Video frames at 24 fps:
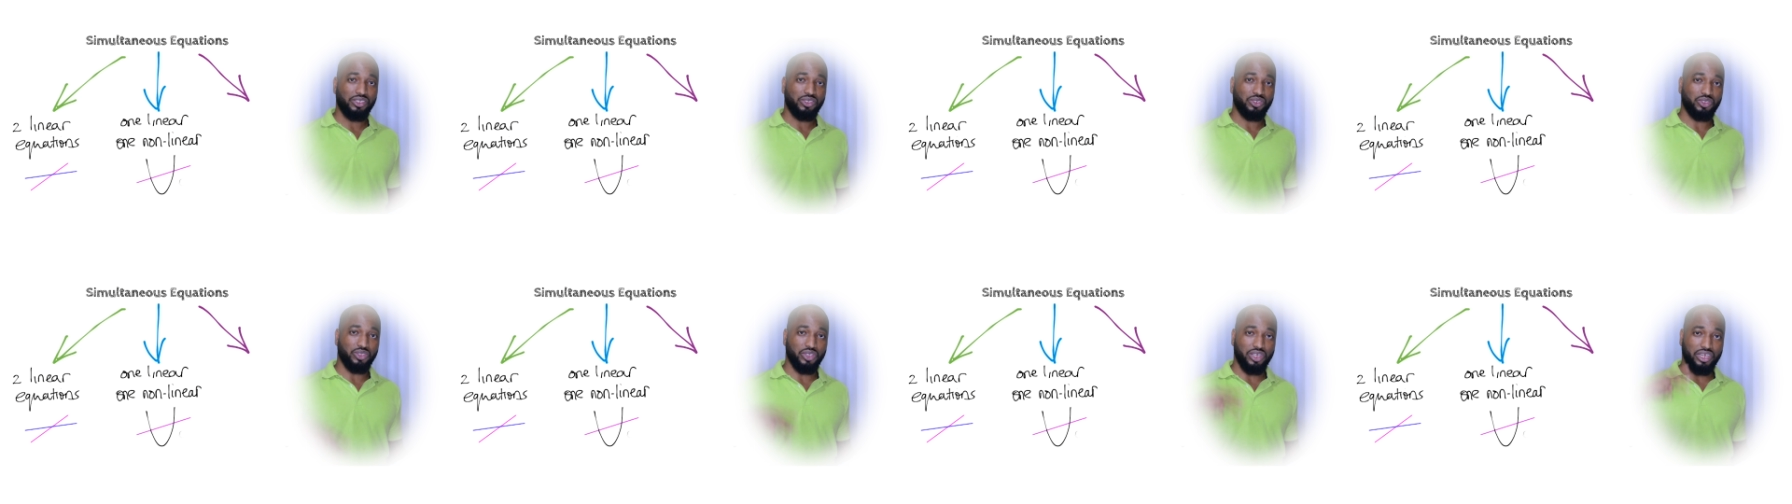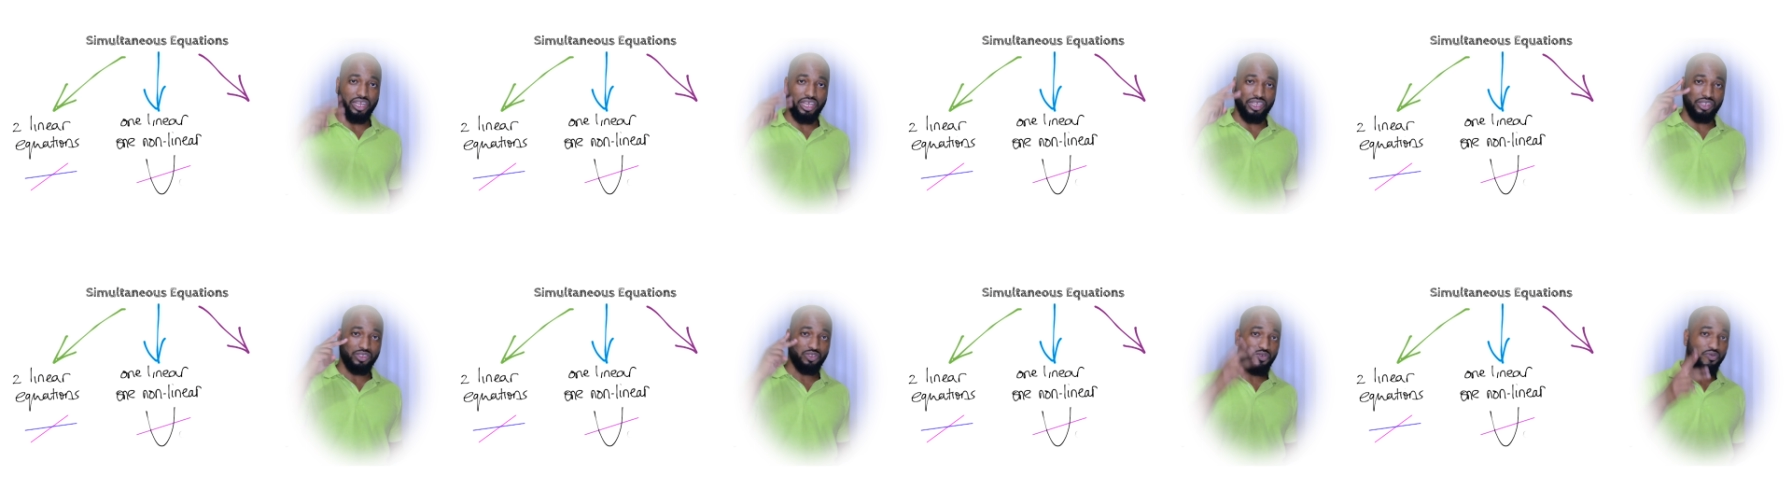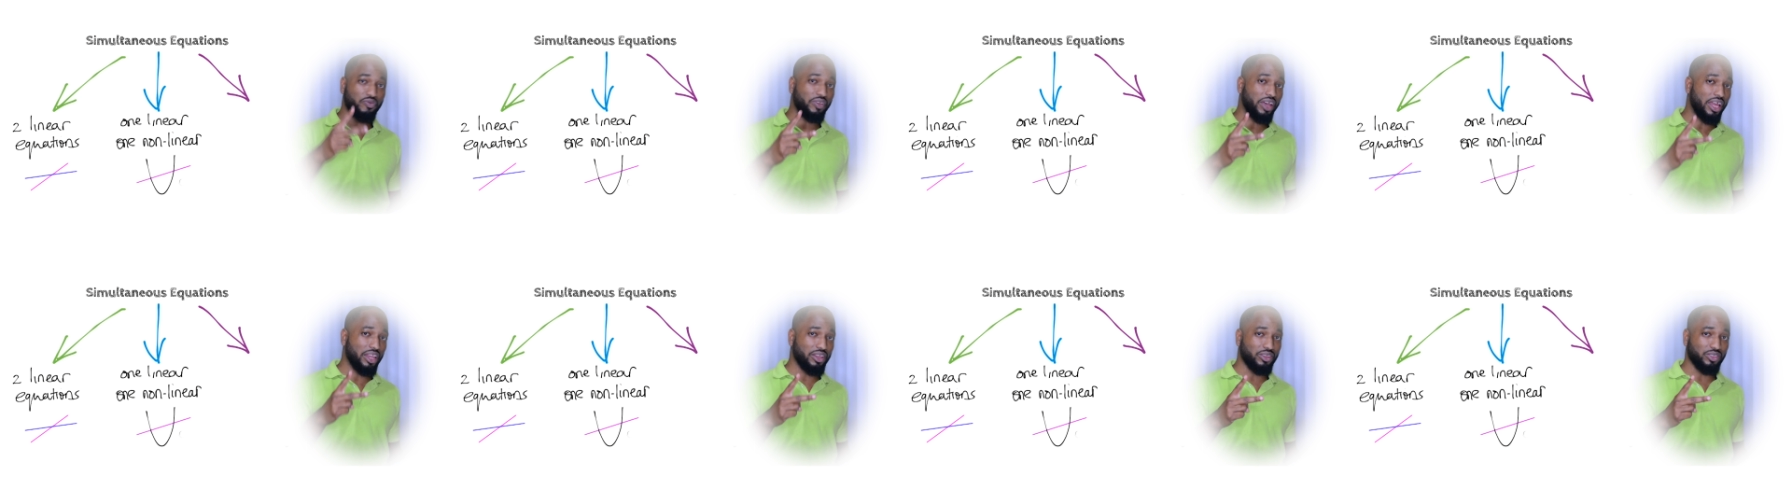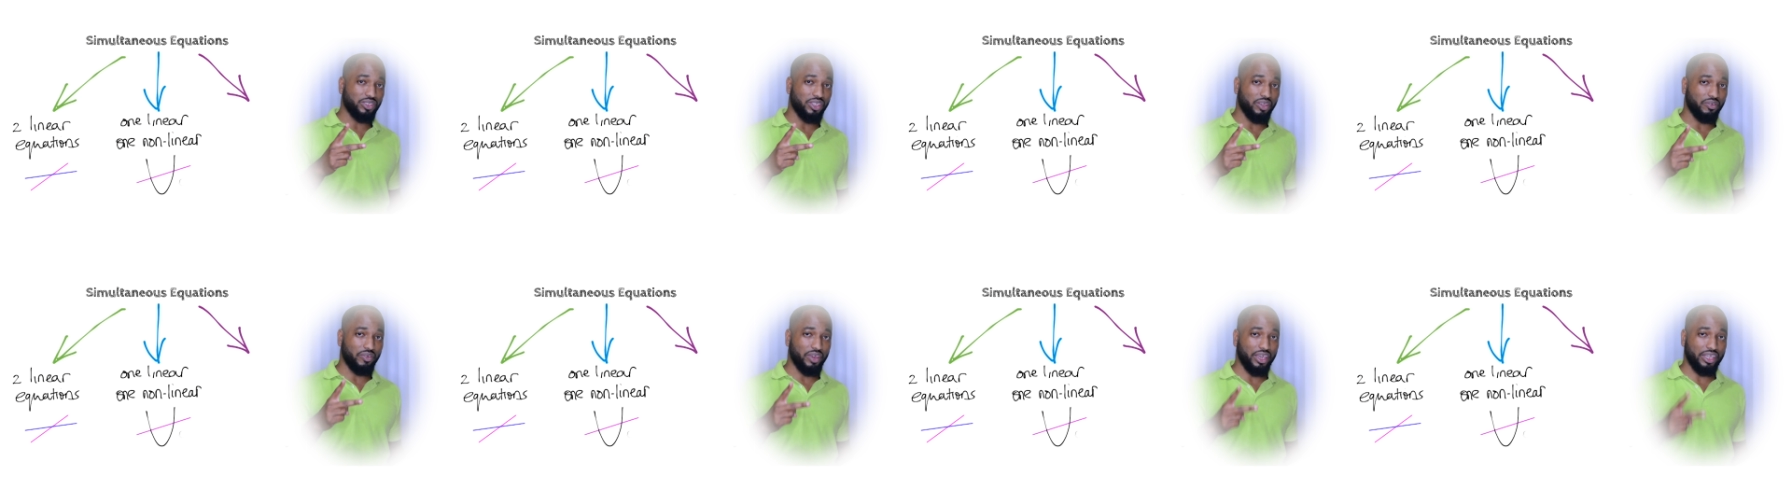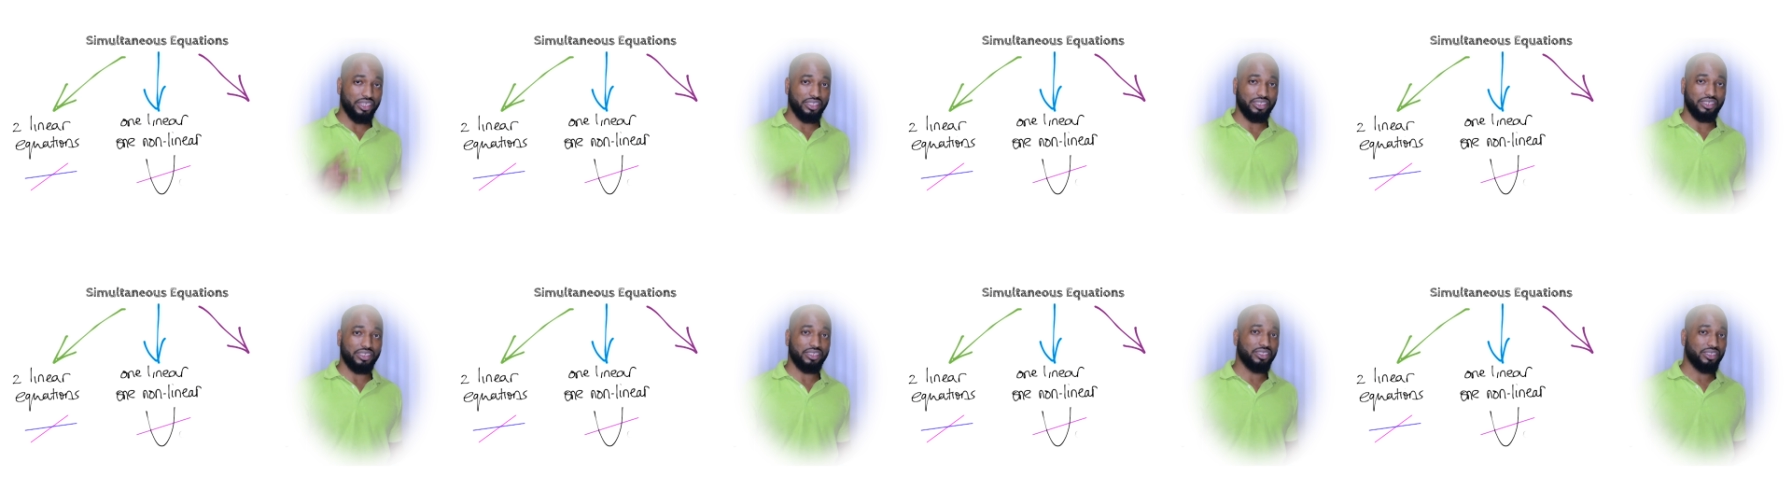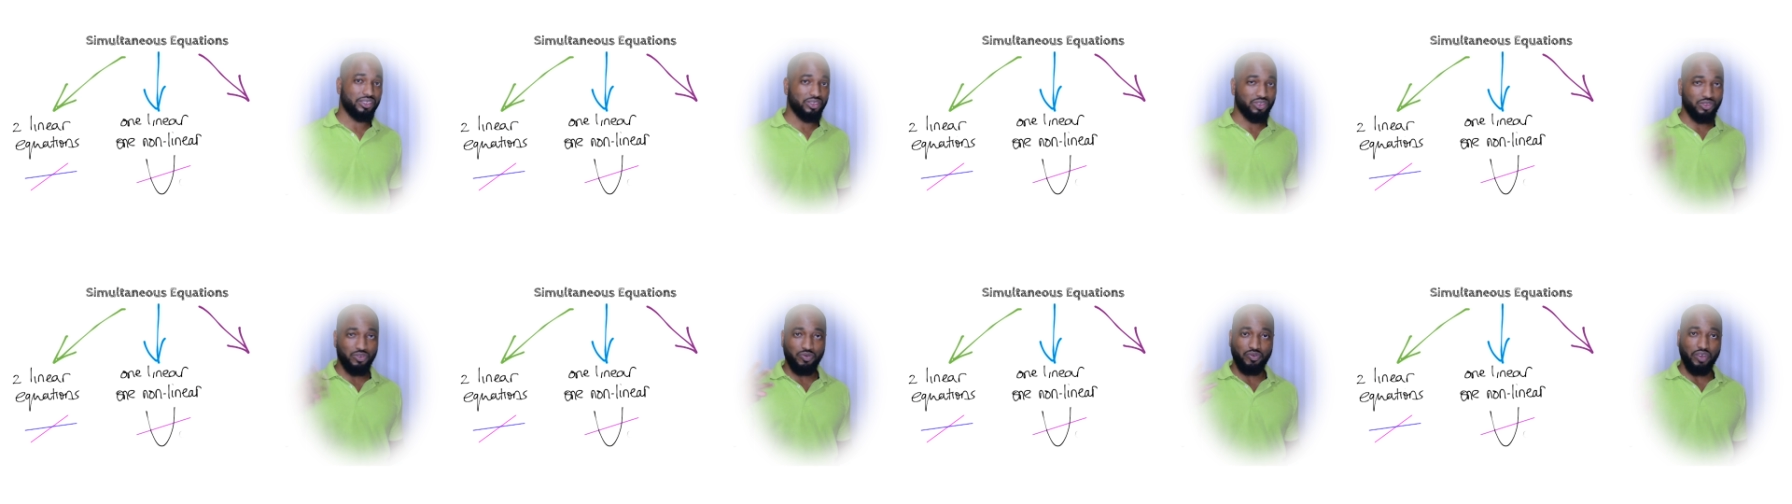So you get two values of x,
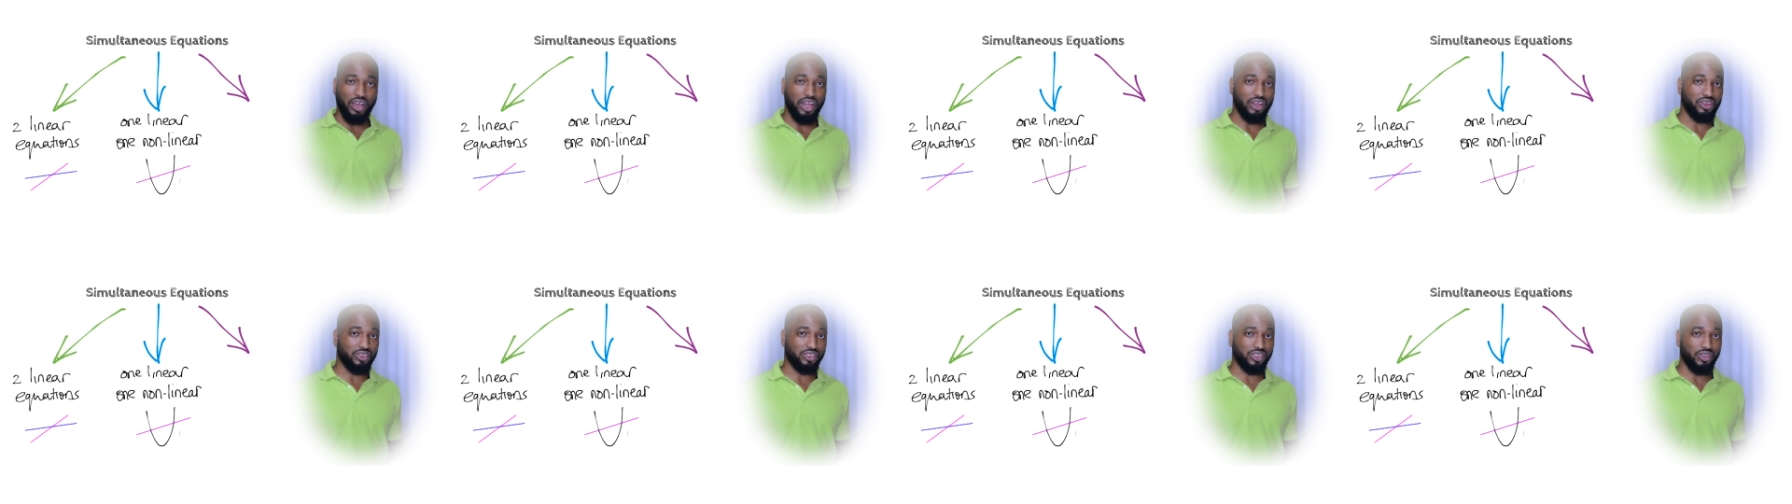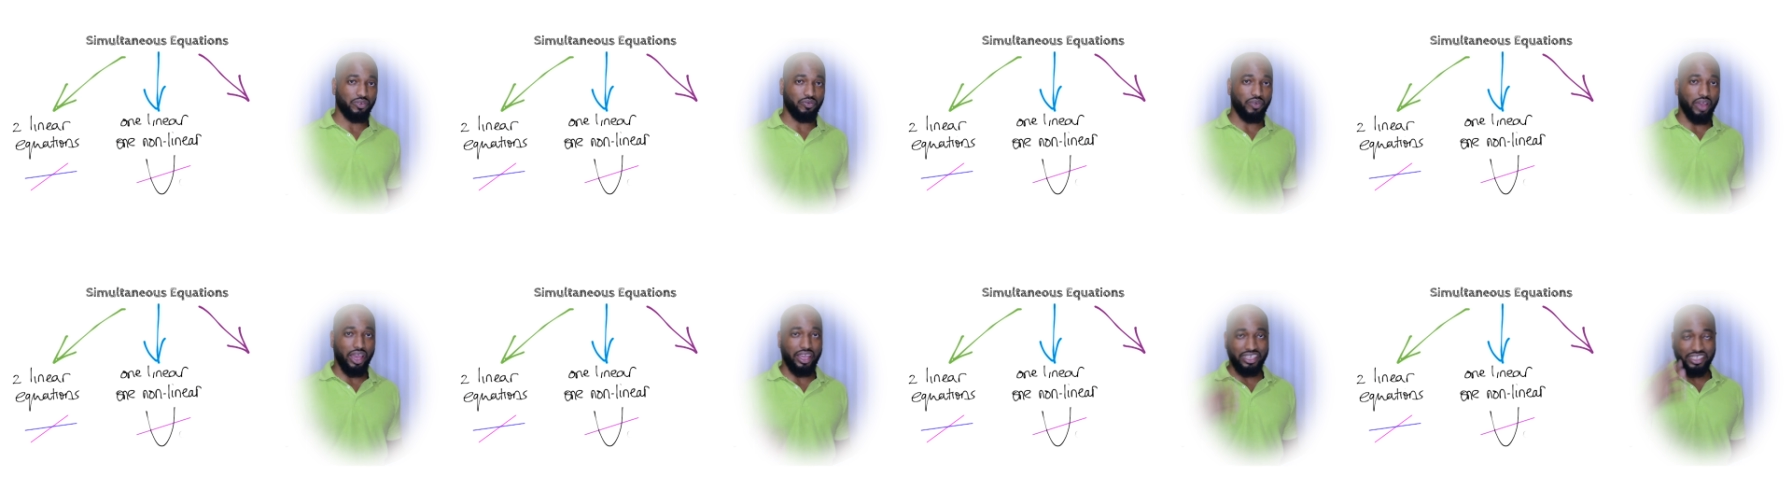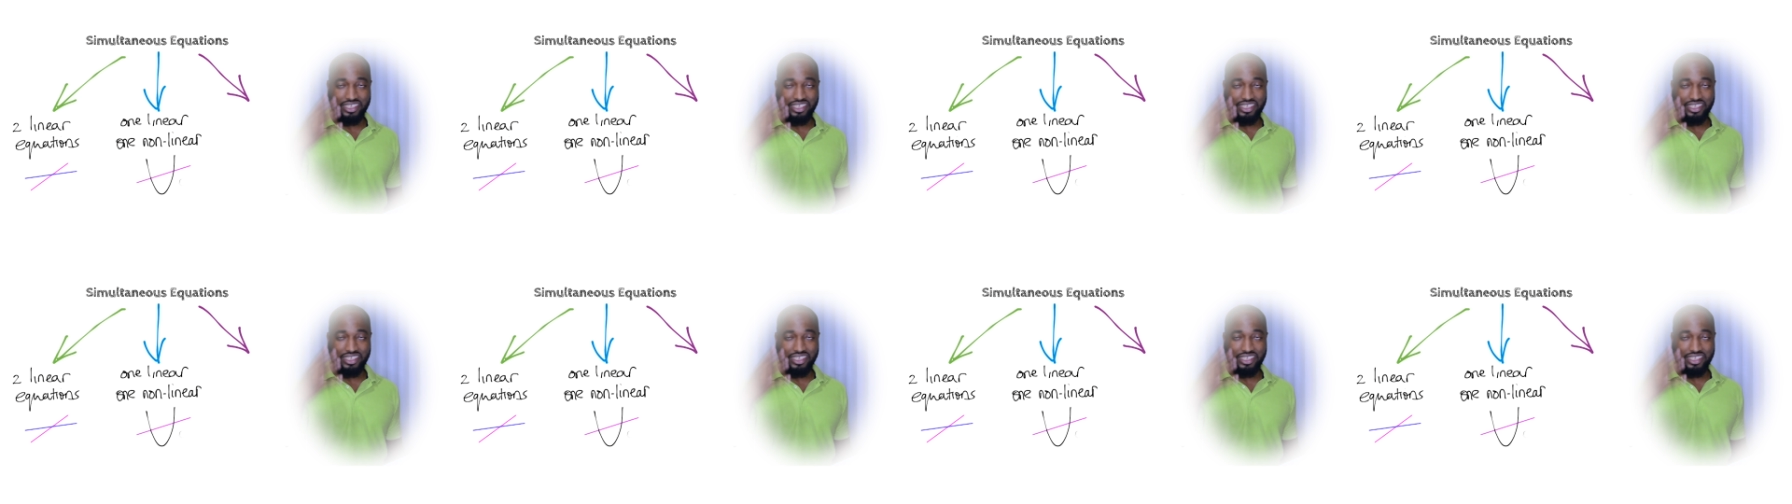two values of y,